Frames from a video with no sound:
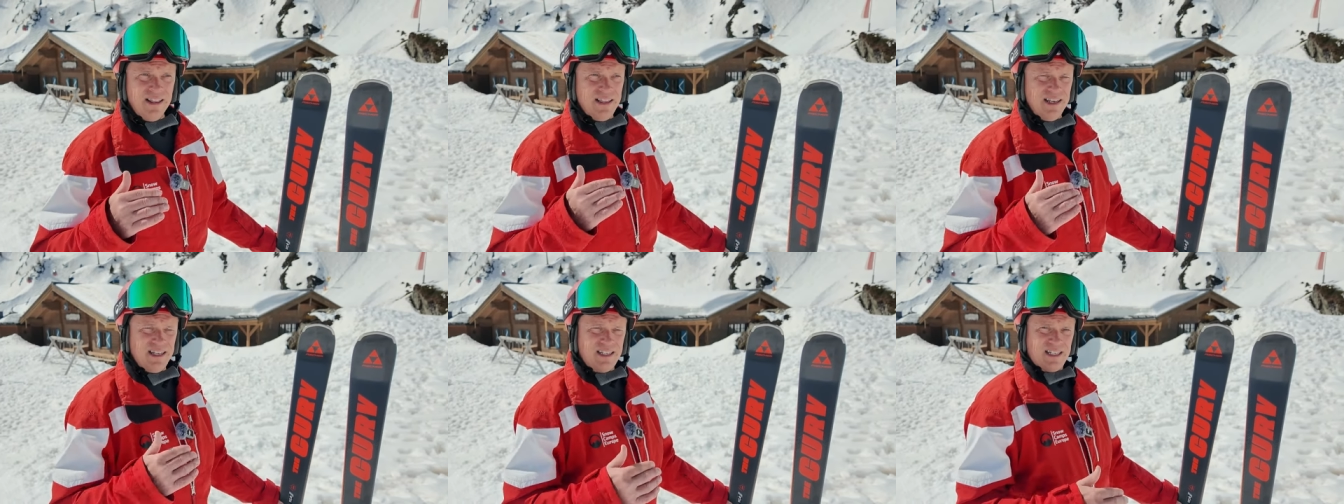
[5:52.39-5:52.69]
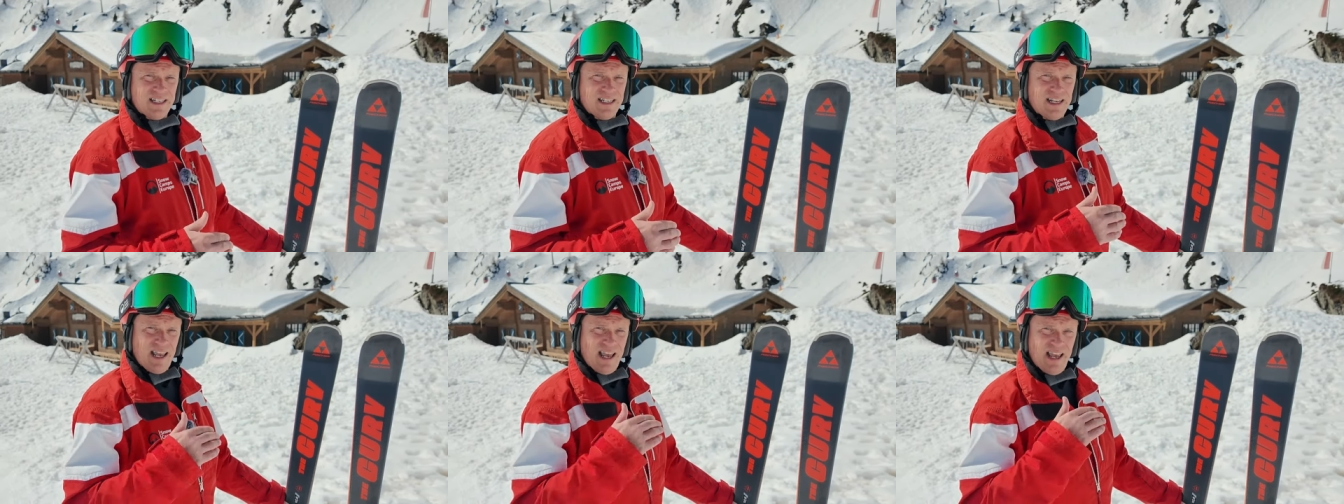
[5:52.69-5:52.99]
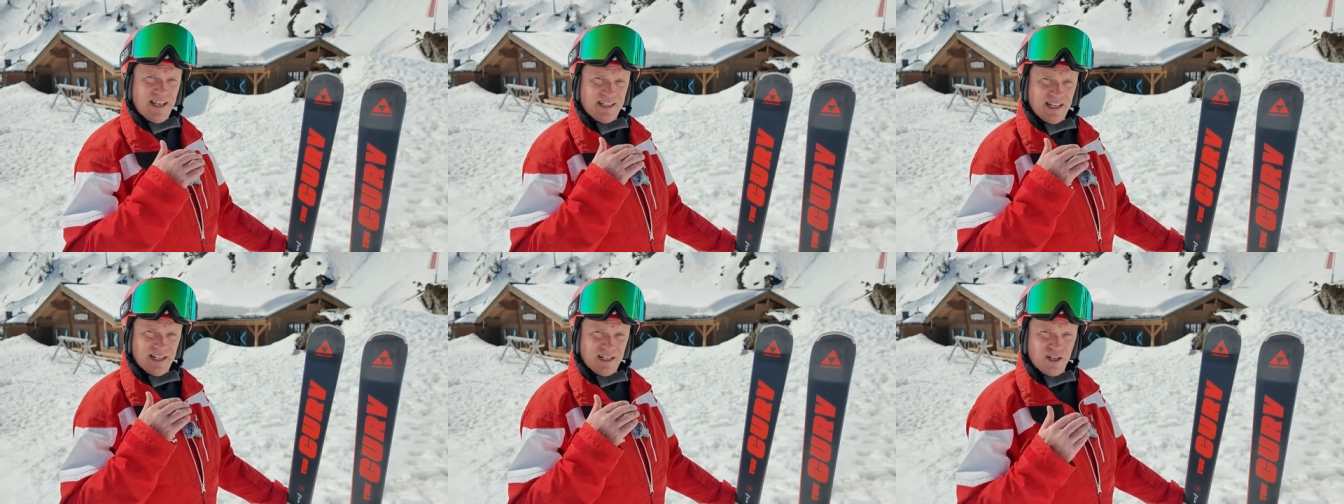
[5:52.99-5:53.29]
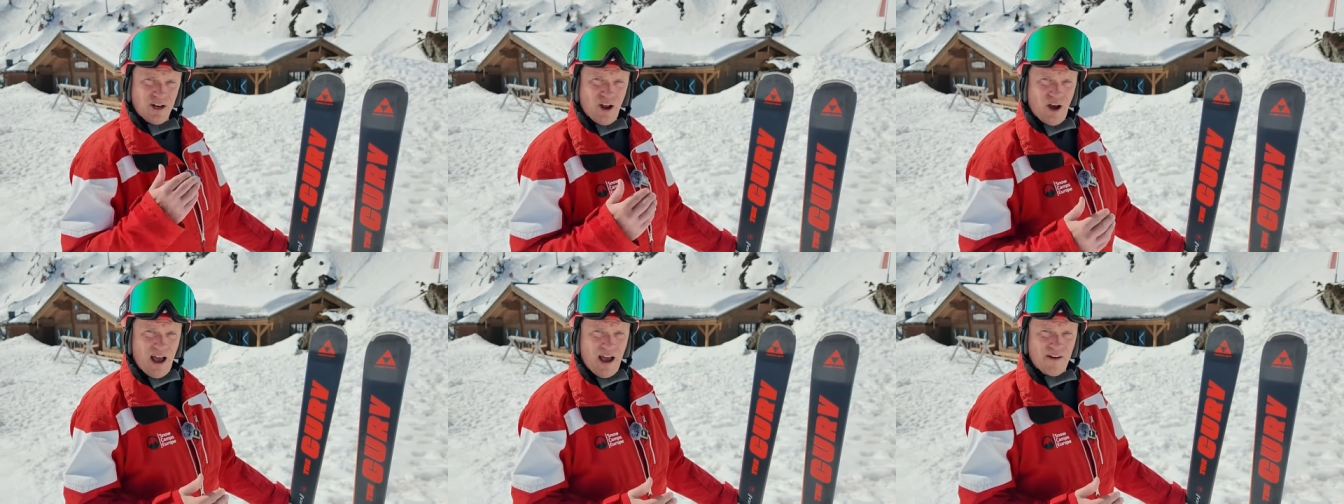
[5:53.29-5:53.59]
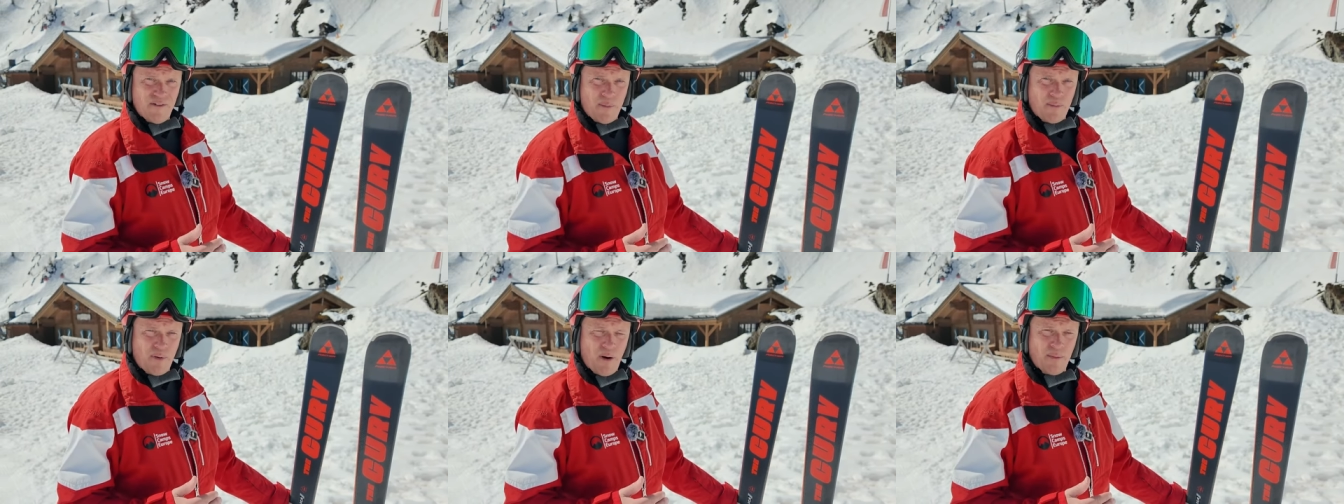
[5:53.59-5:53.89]
this ski did not
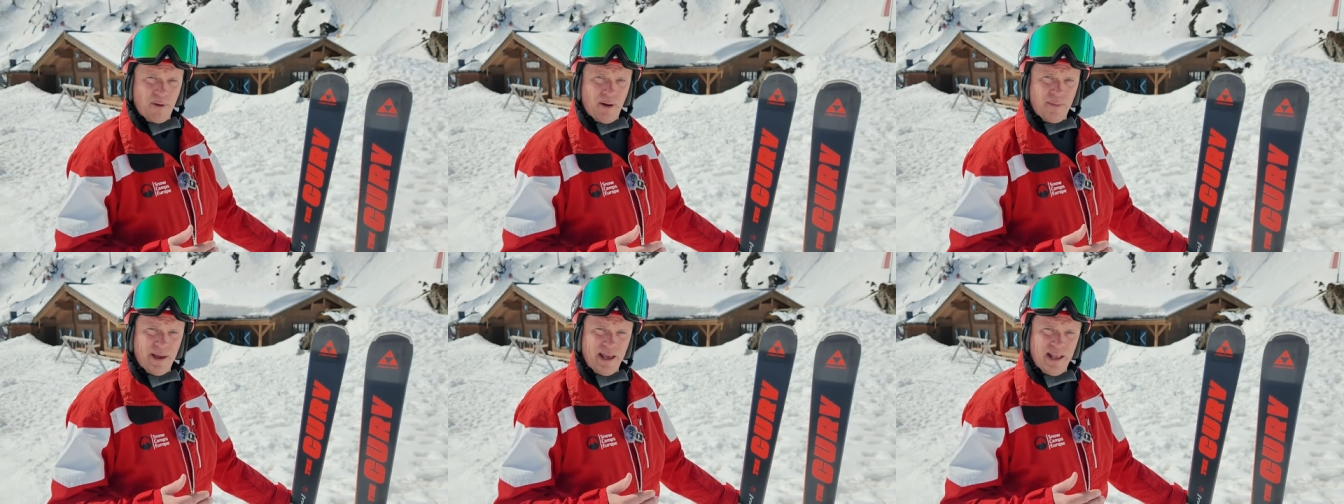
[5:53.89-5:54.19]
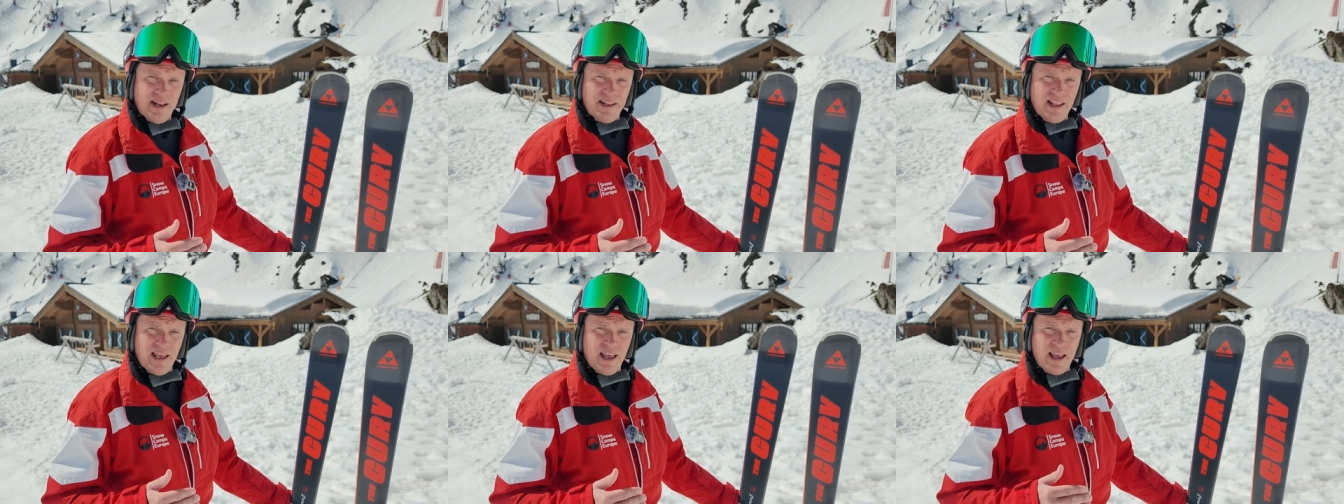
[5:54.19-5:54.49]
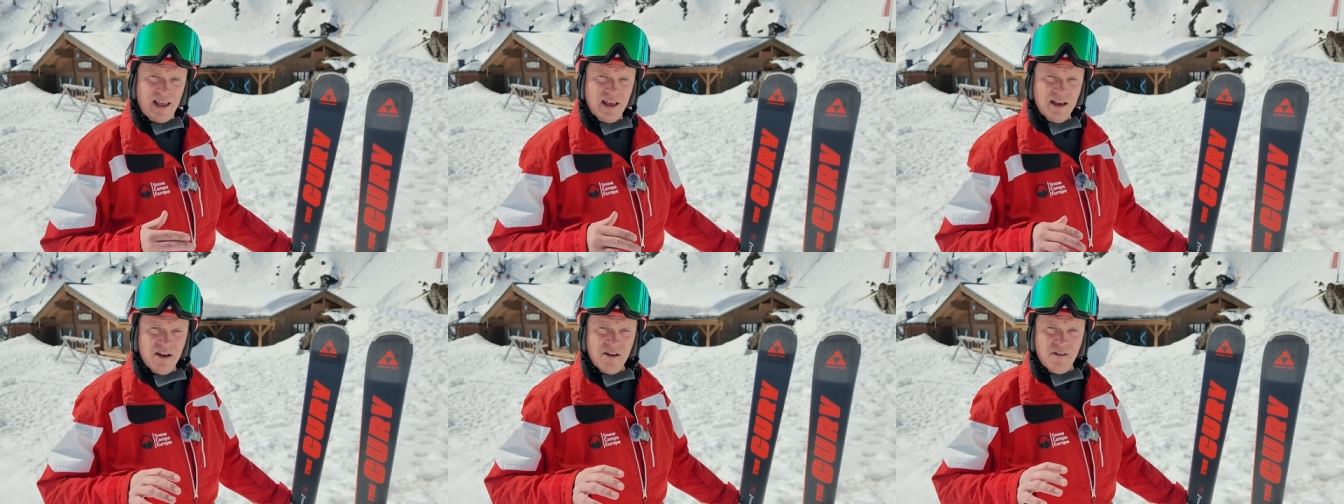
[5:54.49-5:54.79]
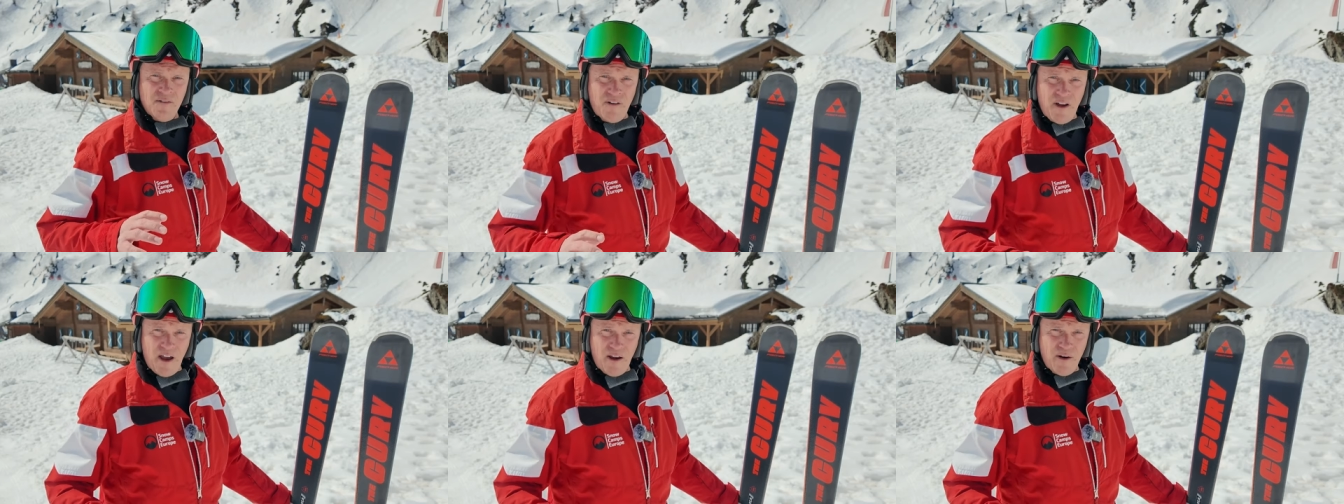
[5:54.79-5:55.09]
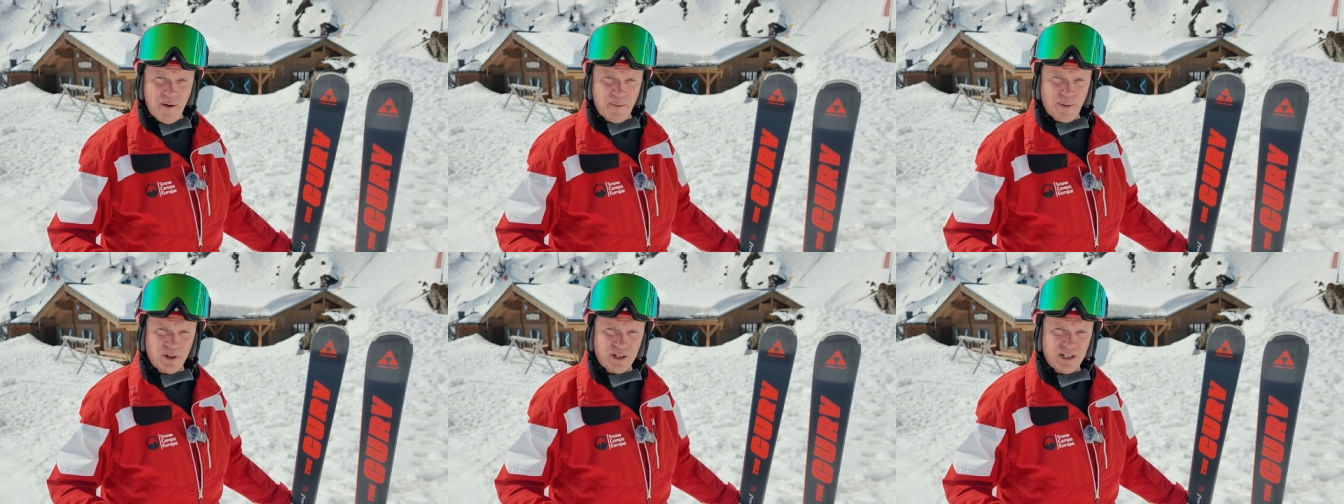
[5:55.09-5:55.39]
have a problem in the
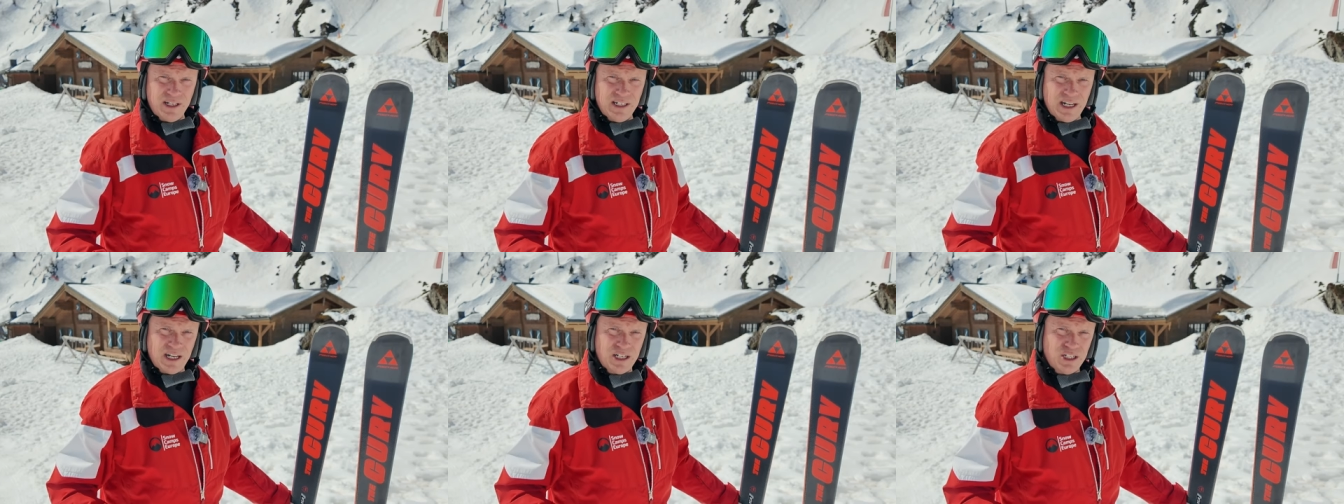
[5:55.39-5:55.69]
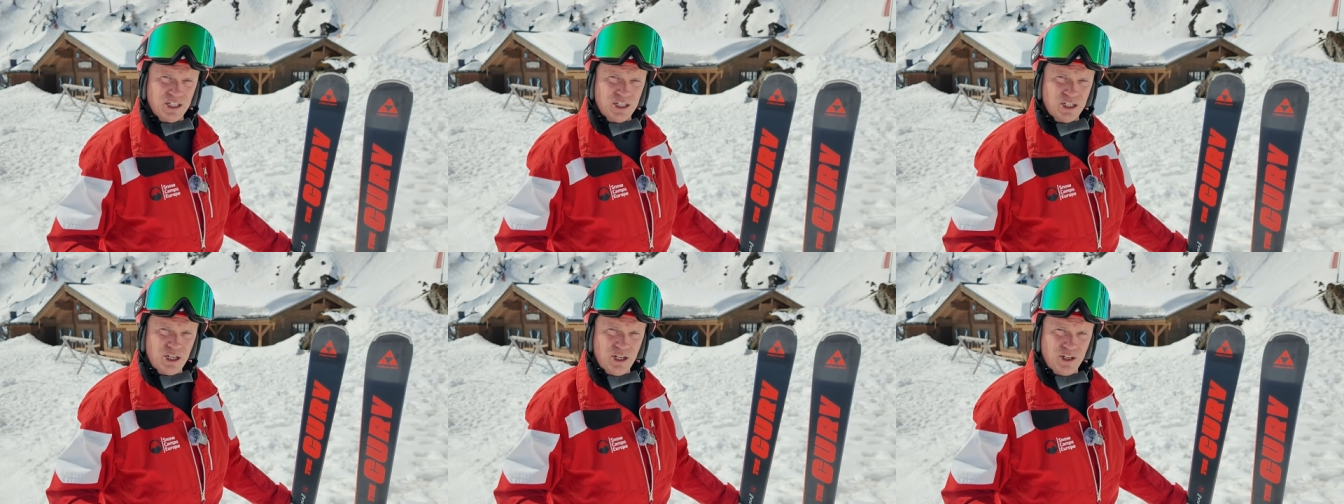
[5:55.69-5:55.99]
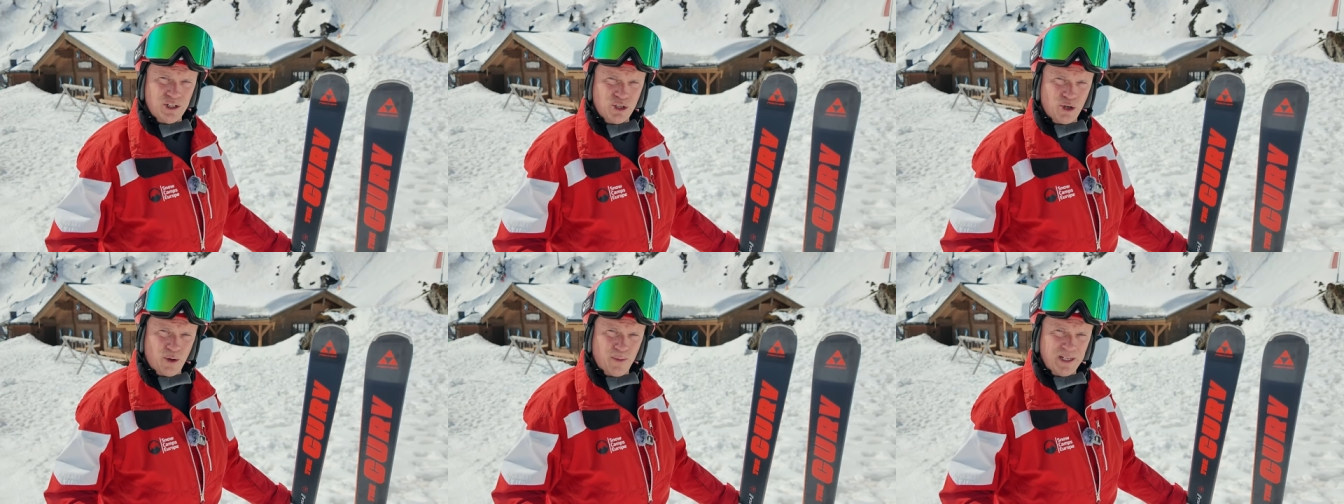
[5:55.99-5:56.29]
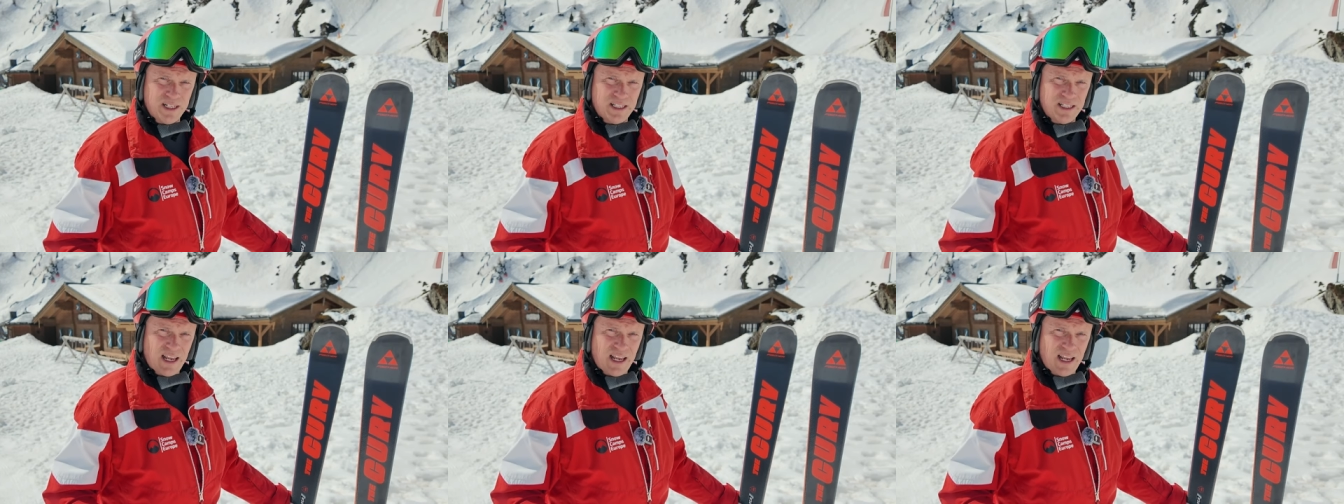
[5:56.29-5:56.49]
variable conditions that you saw me